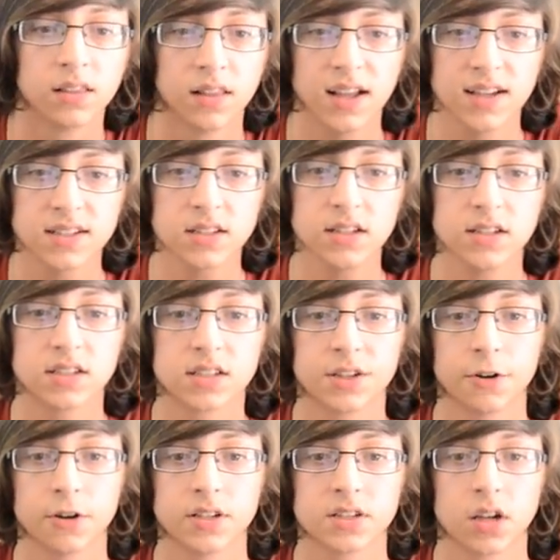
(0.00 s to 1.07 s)
Lastly is
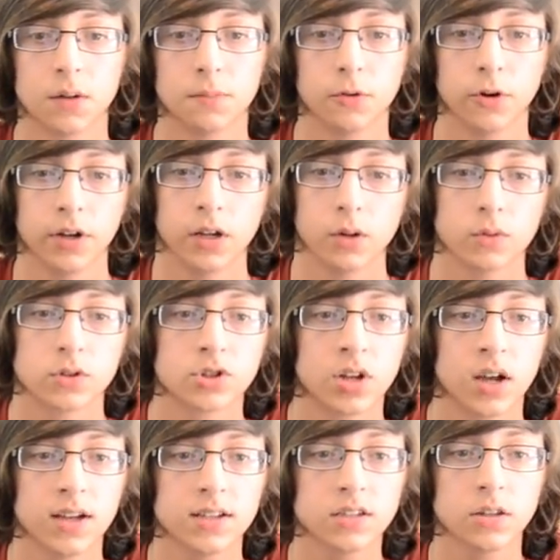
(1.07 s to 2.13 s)
serious upgrading, which
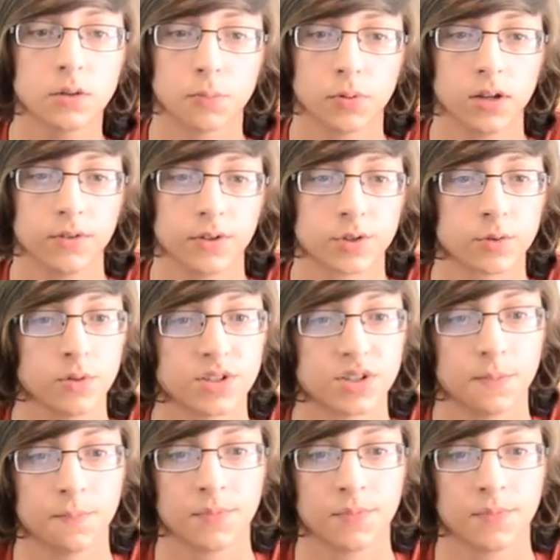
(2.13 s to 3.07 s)
ties to the previous reason.